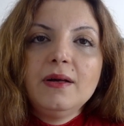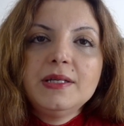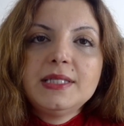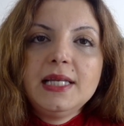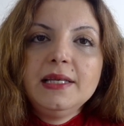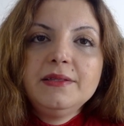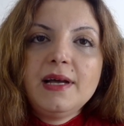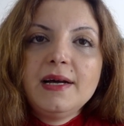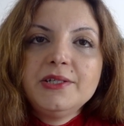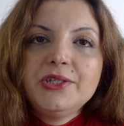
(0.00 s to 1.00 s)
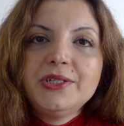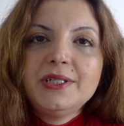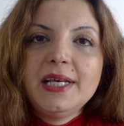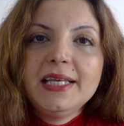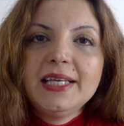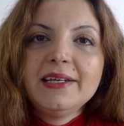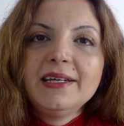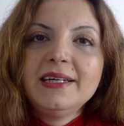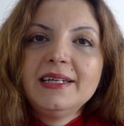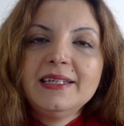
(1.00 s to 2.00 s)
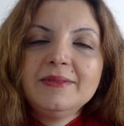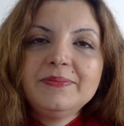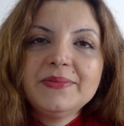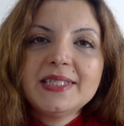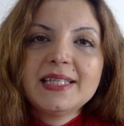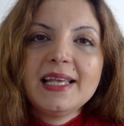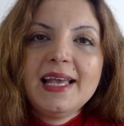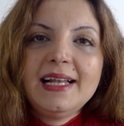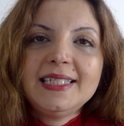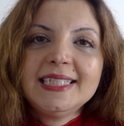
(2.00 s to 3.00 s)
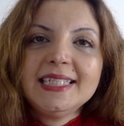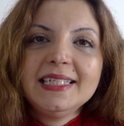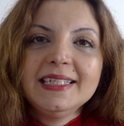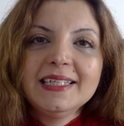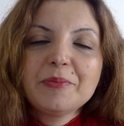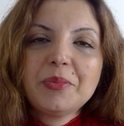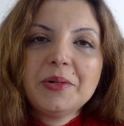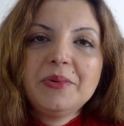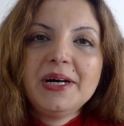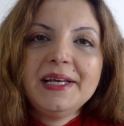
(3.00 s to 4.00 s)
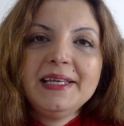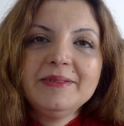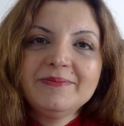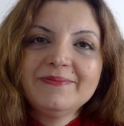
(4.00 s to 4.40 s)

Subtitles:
Stay in touch, take care, stay healthy, bye bye.